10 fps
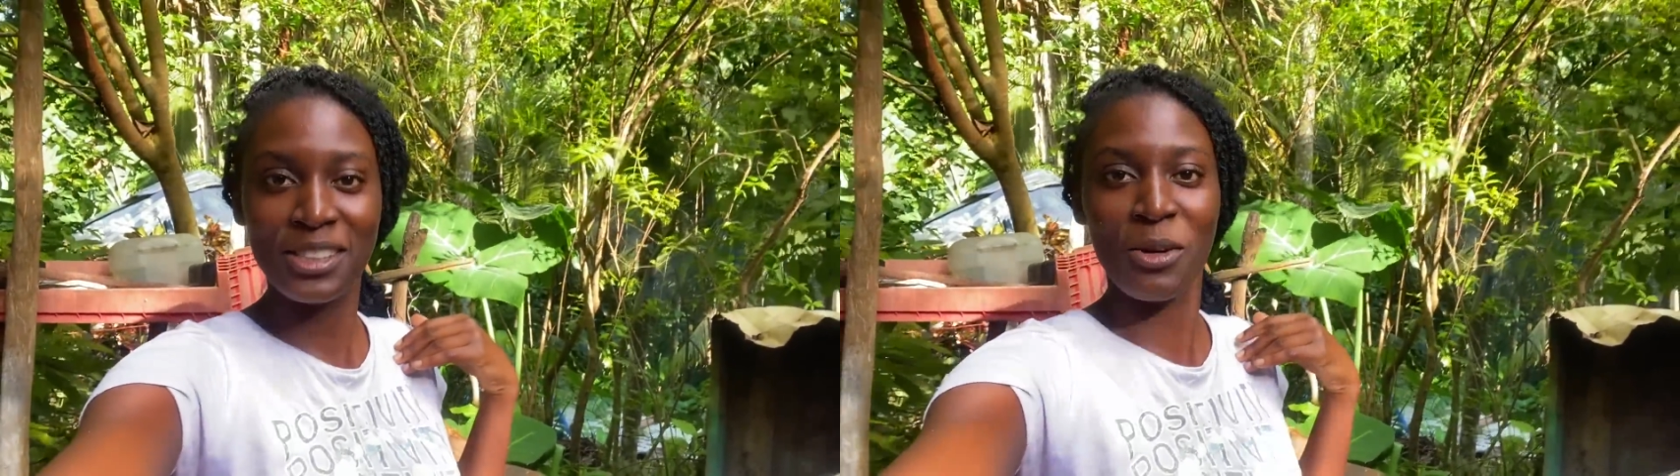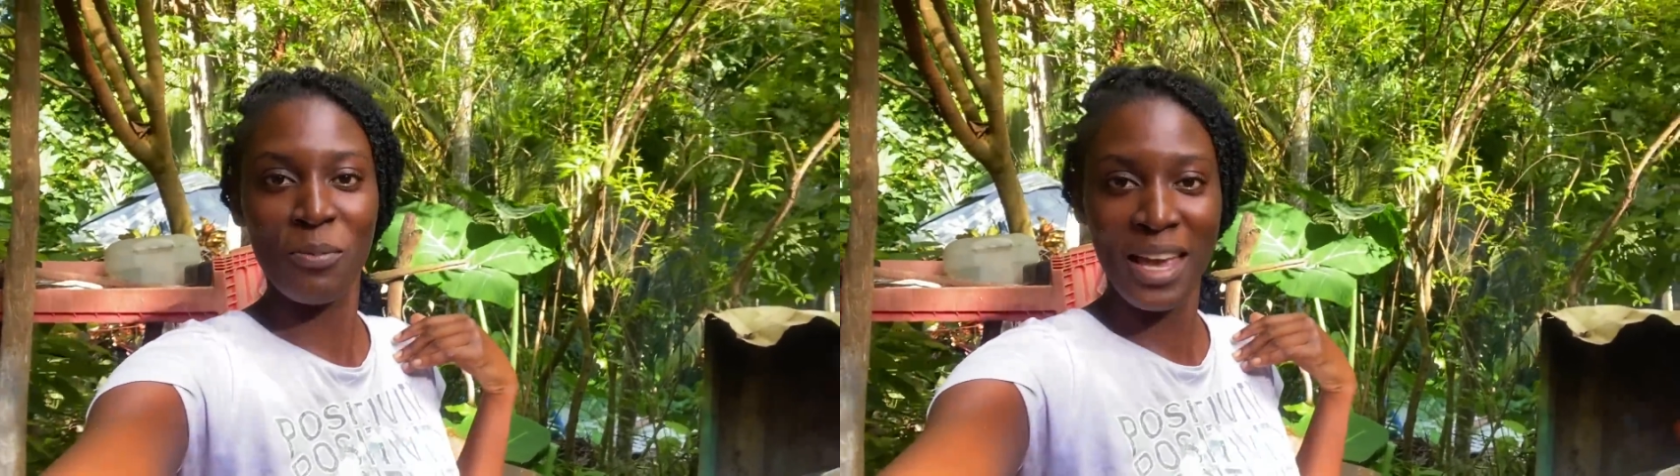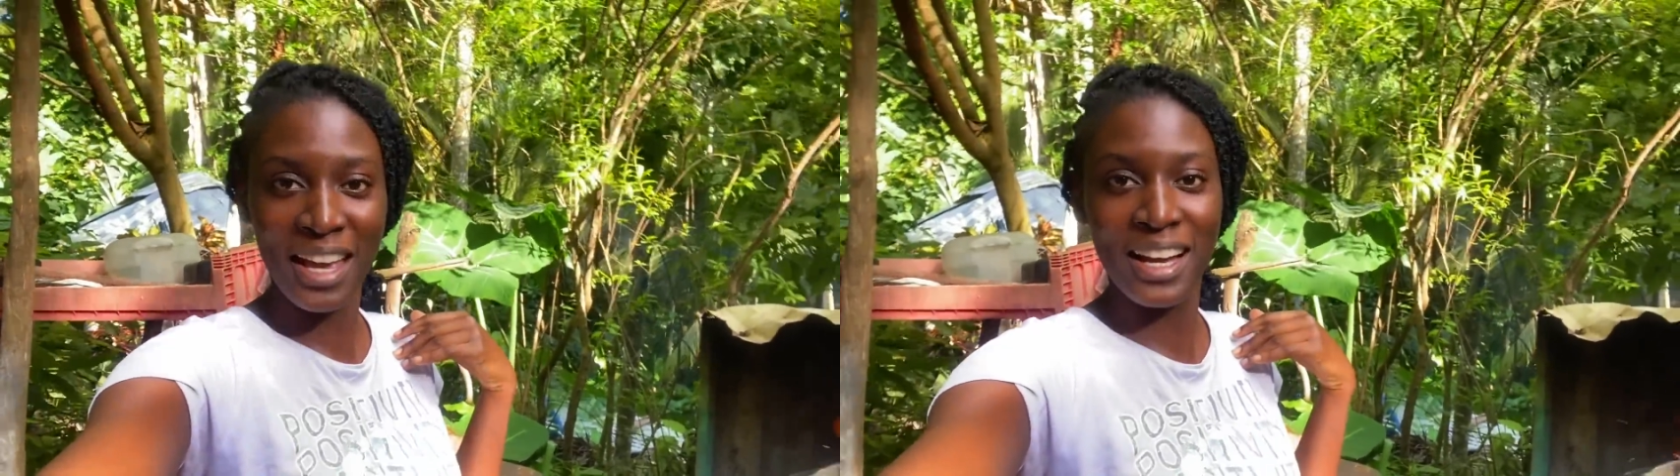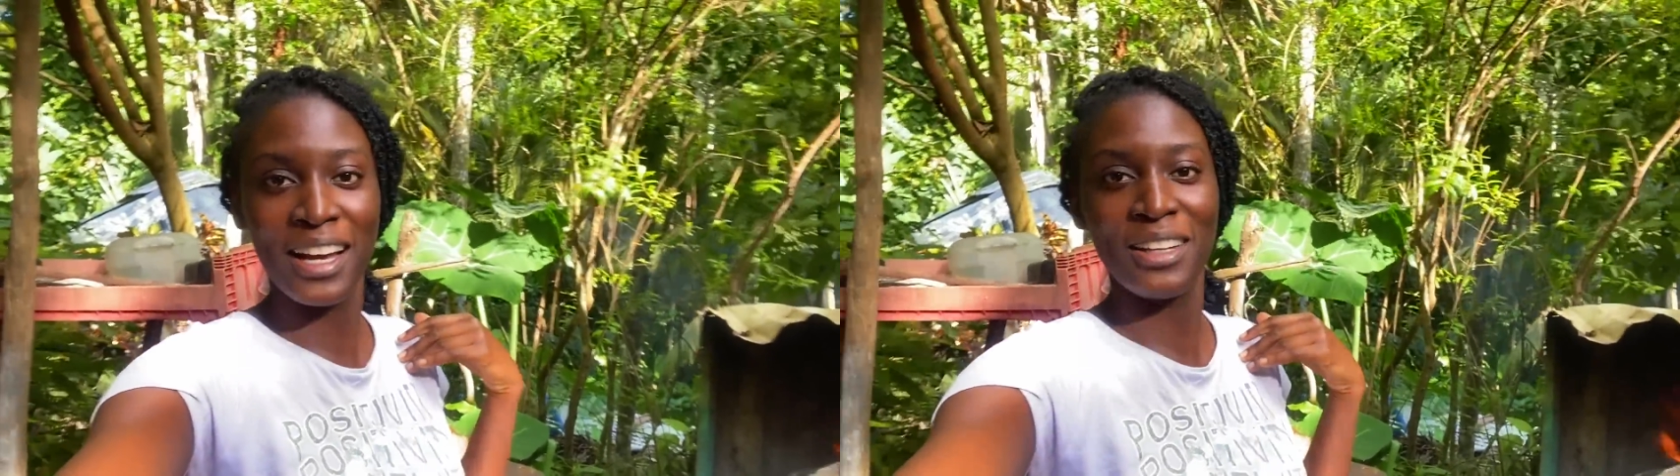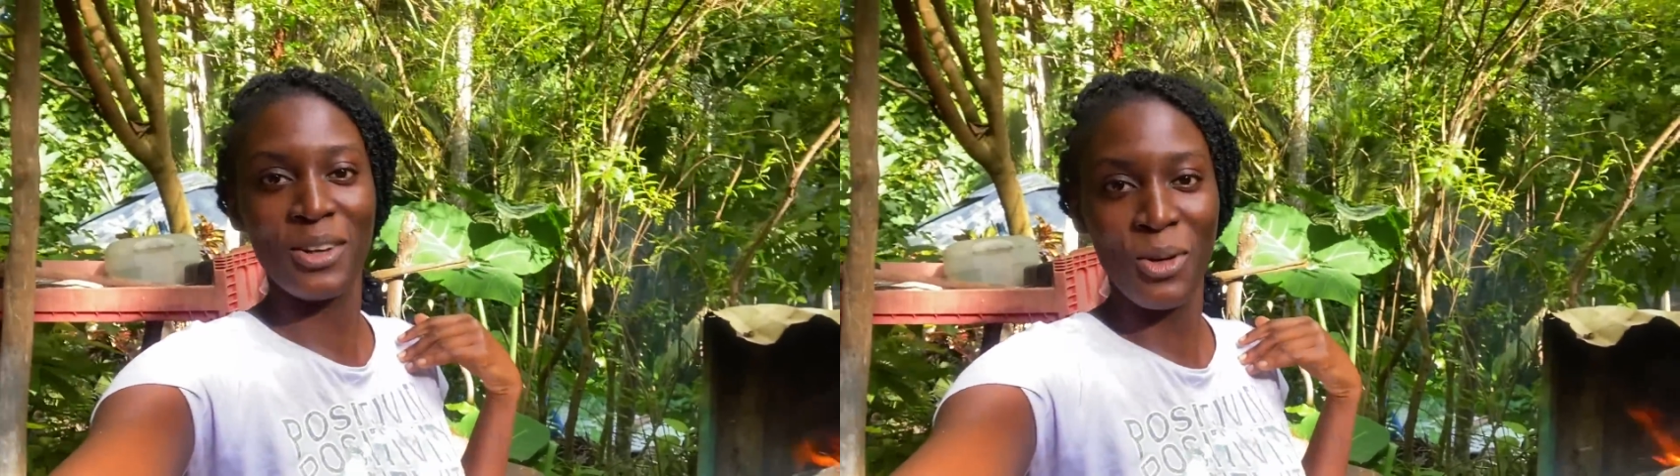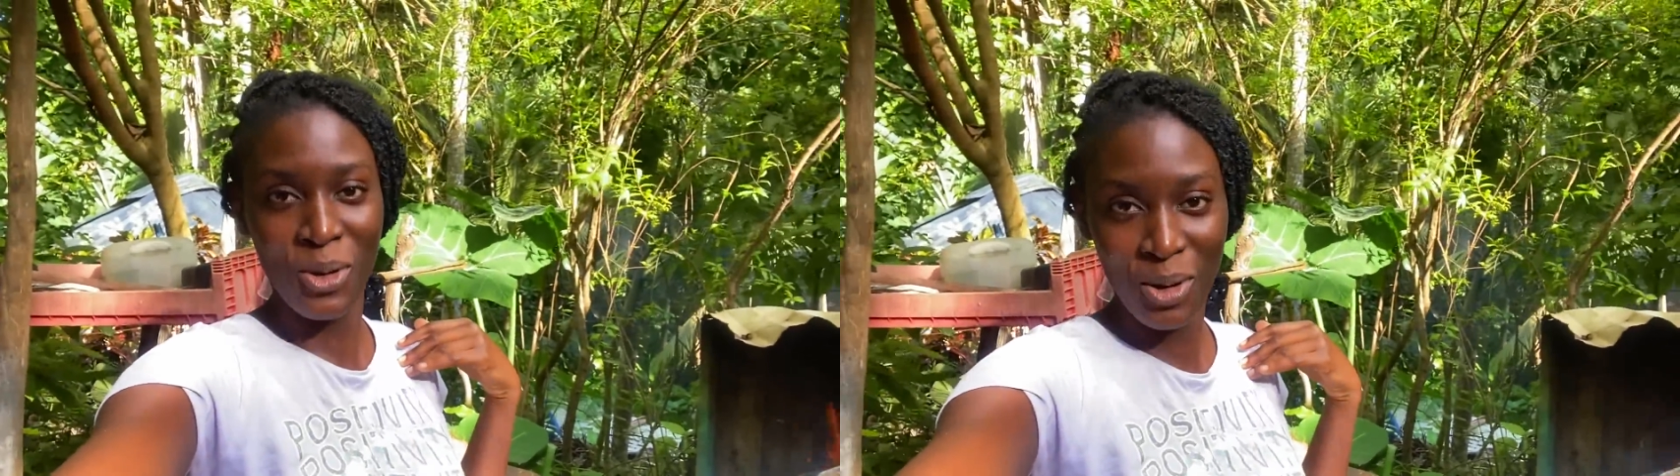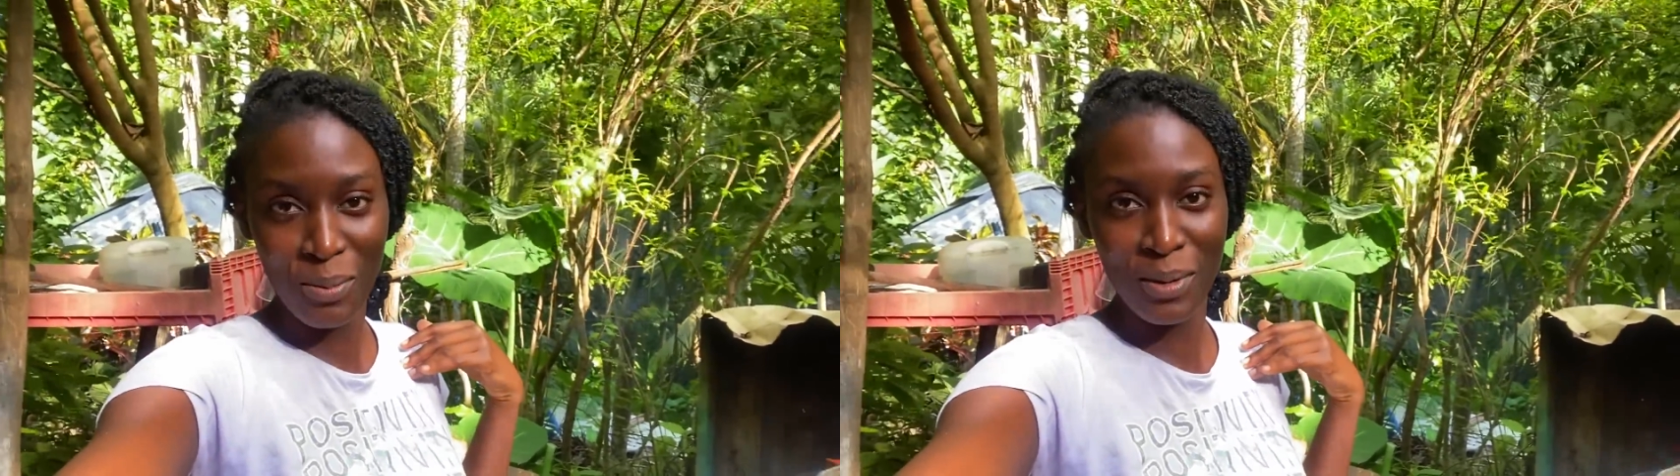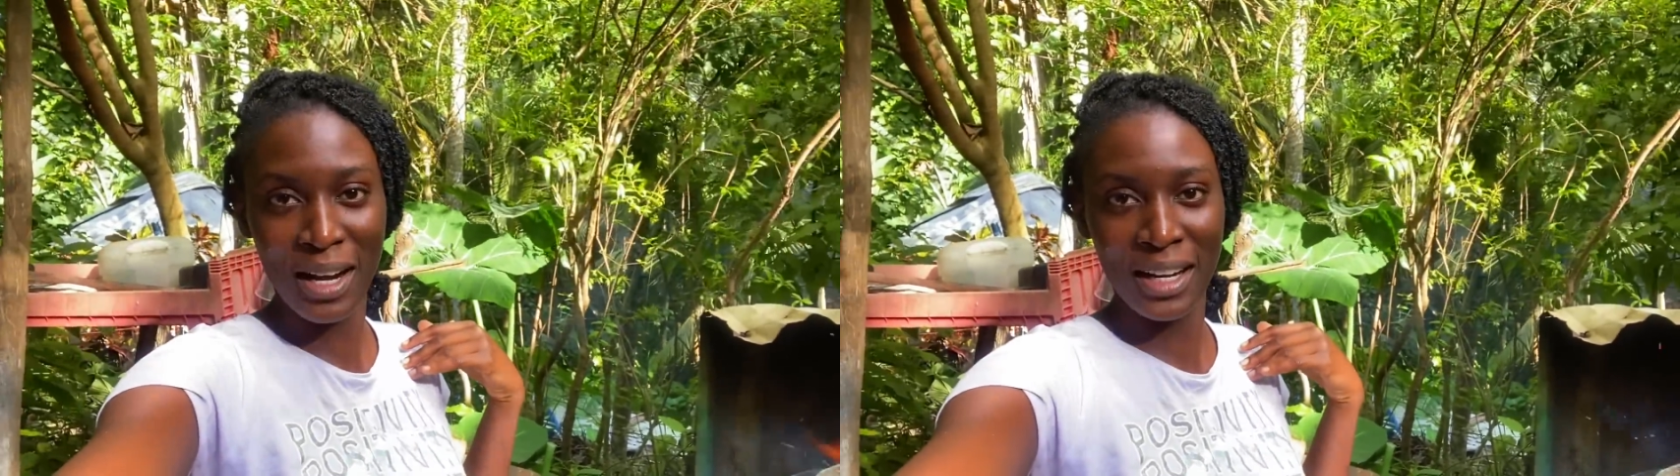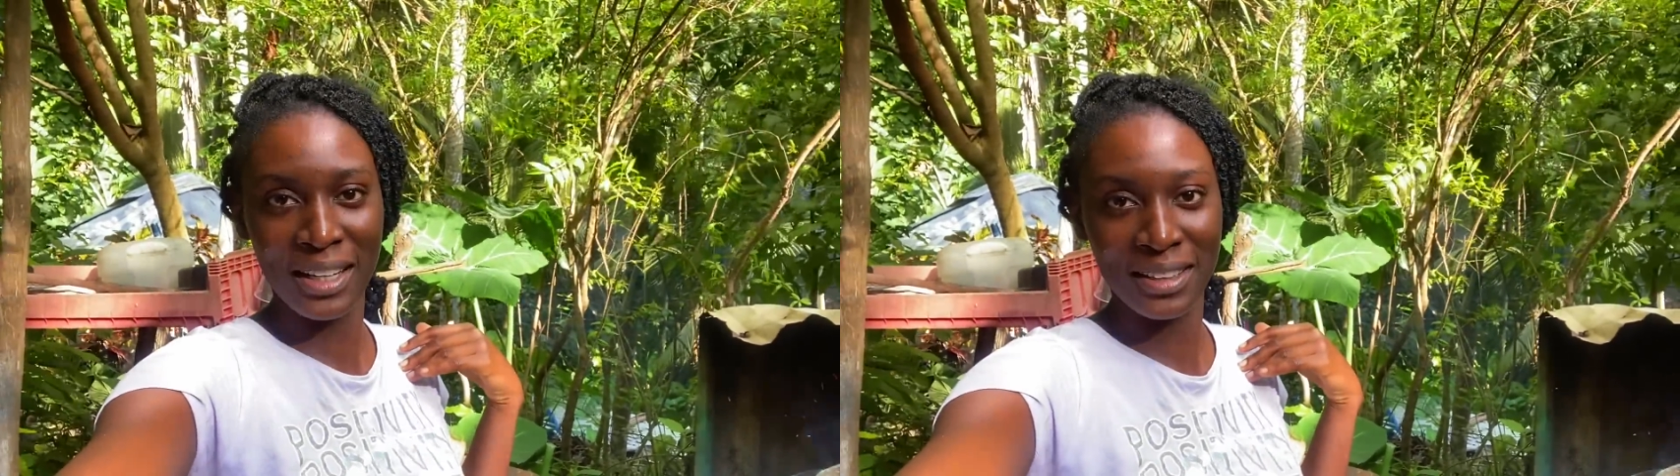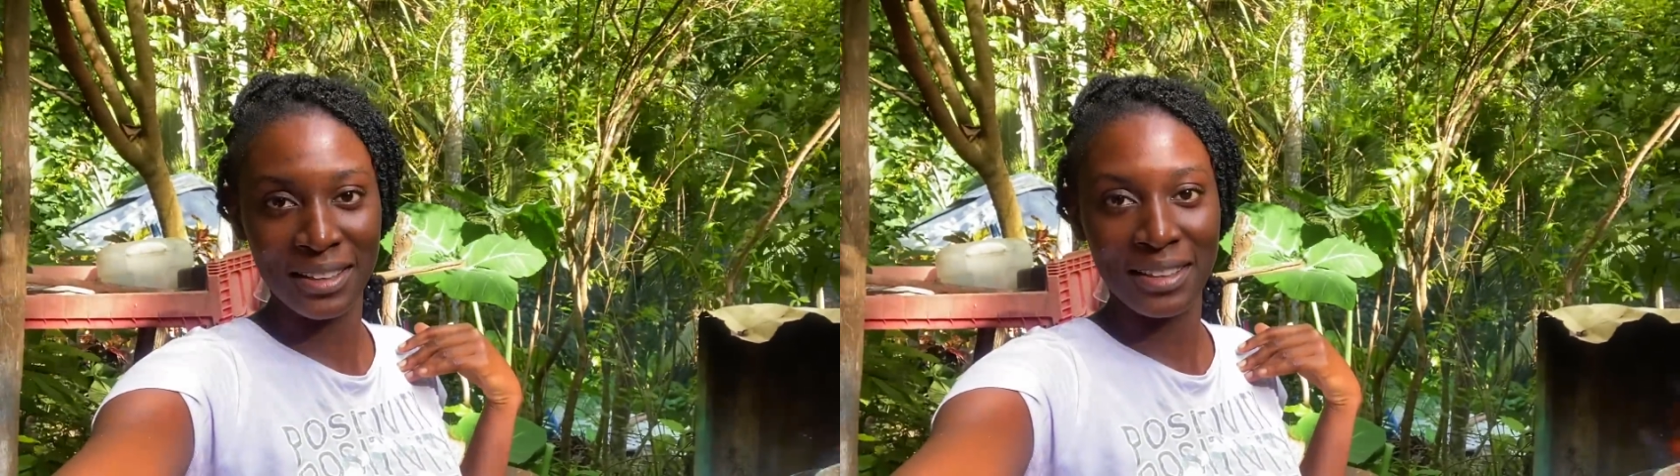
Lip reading: Jamaican cocoa bread.